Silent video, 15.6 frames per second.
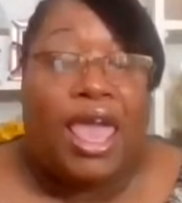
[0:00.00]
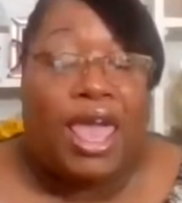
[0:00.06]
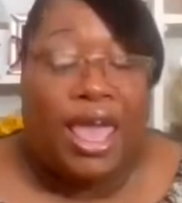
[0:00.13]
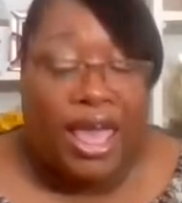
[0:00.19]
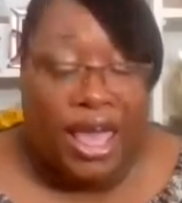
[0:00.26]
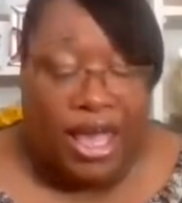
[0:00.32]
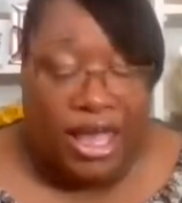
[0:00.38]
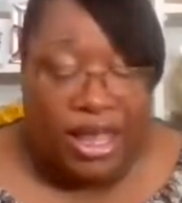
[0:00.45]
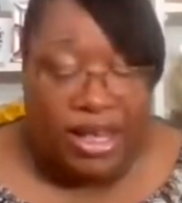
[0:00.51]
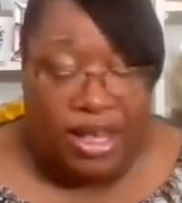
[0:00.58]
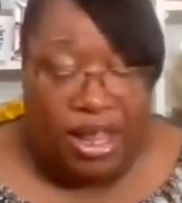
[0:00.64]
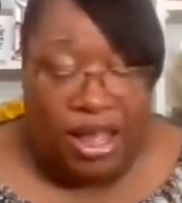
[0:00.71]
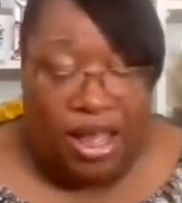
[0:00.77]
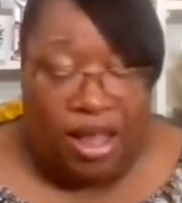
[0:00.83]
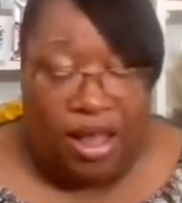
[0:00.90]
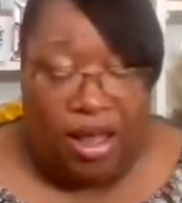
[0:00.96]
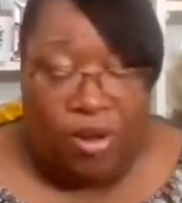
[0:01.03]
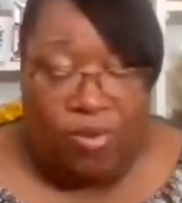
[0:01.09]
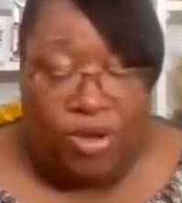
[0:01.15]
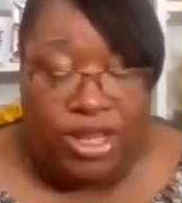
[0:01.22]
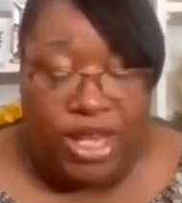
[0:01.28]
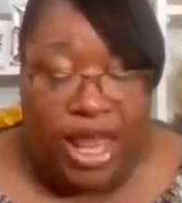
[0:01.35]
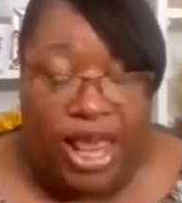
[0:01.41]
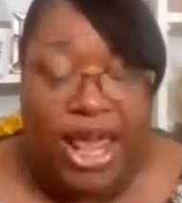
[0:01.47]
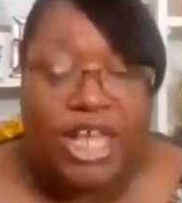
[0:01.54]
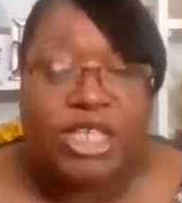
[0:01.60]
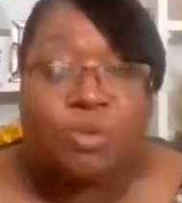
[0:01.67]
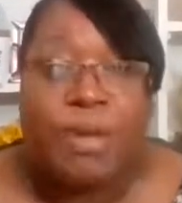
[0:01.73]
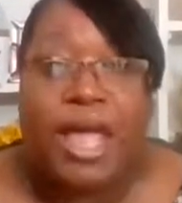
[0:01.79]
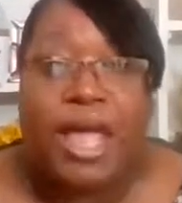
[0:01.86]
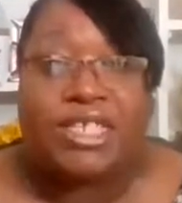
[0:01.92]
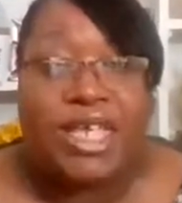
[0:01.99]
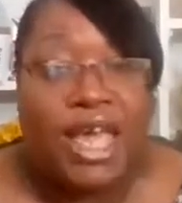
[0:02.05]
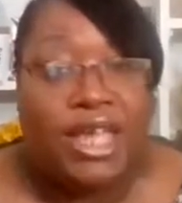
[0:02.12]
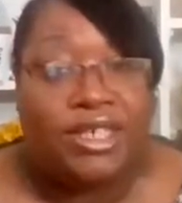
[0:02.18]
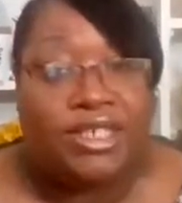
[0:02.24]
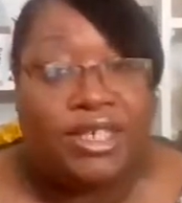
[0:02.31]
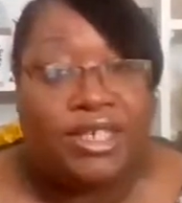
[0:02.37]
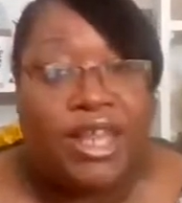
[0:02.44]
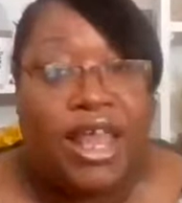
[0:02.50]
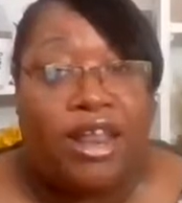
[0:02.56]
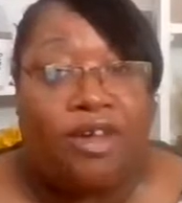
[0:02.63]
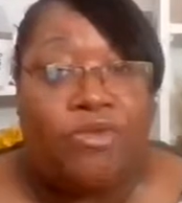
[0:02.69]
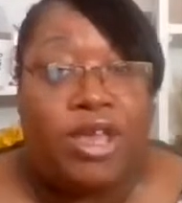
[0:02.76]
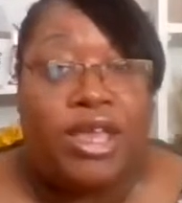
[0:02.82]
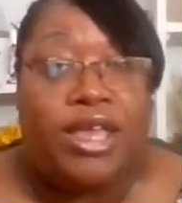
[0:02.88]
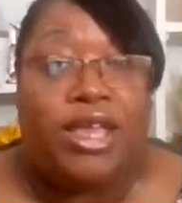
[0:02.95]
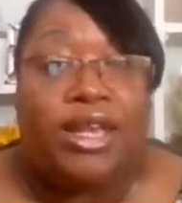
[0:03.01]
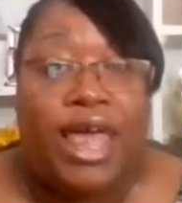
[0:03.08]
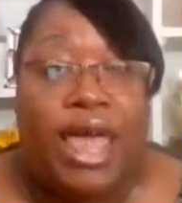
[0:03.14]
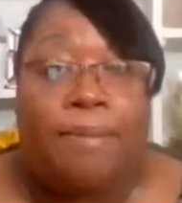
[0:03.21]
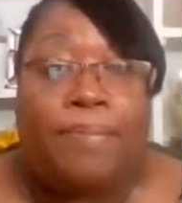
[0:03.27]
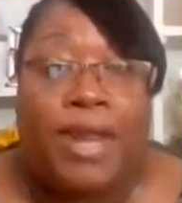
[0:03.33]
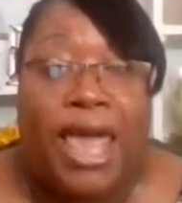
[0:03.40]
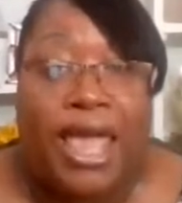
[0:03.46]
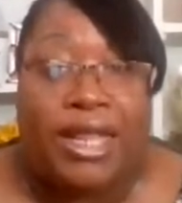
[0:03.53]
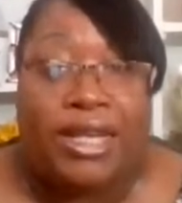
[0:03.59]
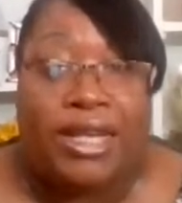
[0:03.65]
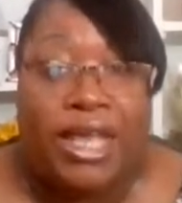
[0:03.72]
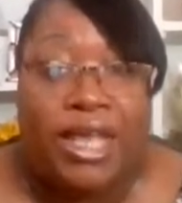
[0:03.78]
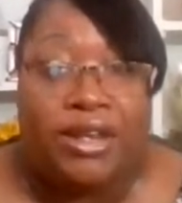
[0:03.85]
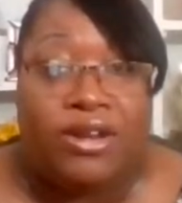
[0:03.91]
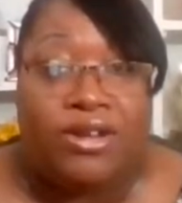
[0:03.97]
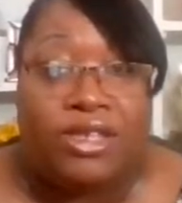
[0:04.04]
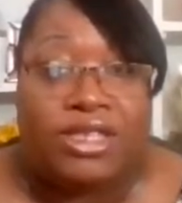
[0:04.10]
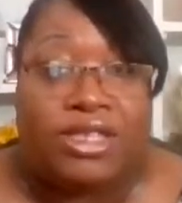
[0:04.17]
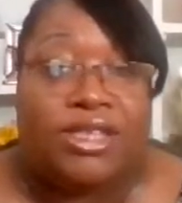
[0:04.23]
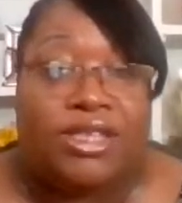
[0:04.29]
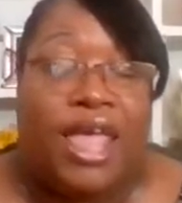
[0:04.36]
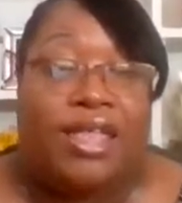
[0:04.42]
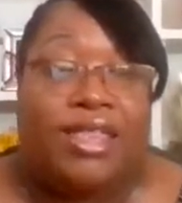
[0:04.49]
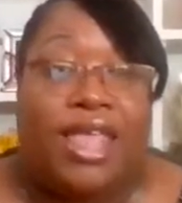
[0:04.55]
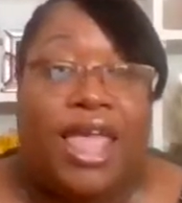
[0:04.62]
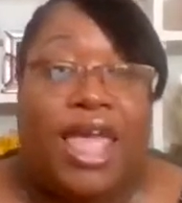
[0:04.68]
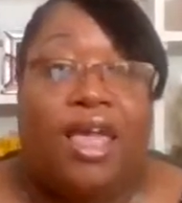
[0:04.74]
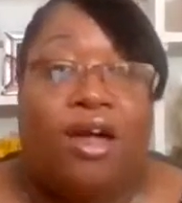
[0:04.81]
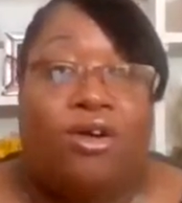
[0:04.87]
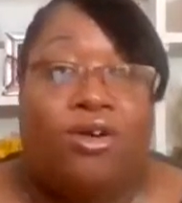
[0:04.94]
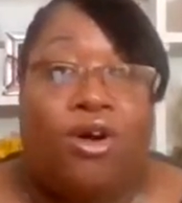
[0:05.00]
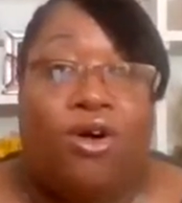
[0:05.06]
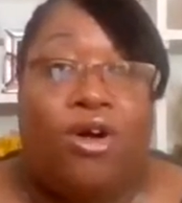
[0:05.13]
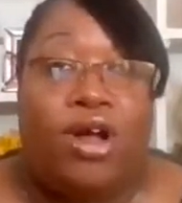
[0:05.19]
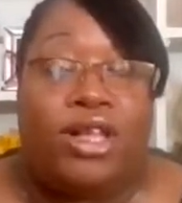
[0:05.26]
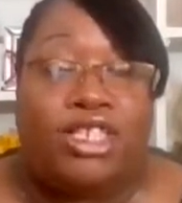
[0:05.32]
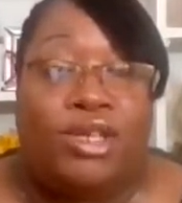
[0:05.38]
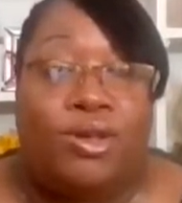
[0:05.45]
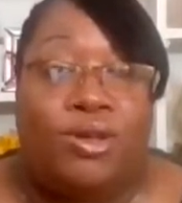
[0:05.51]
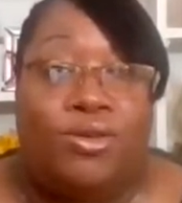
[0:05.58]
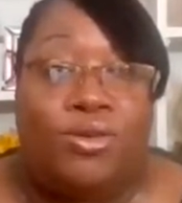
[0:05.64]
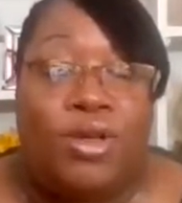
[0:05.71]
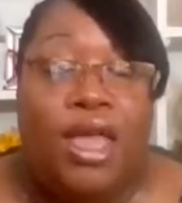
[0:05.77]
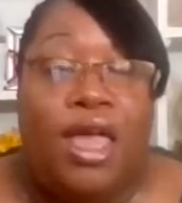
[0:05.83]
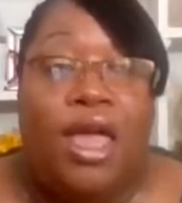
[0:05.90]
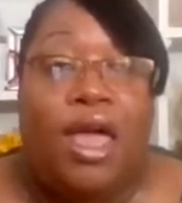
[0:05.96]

And with the expectation that if we elect Black leaders, that they are going to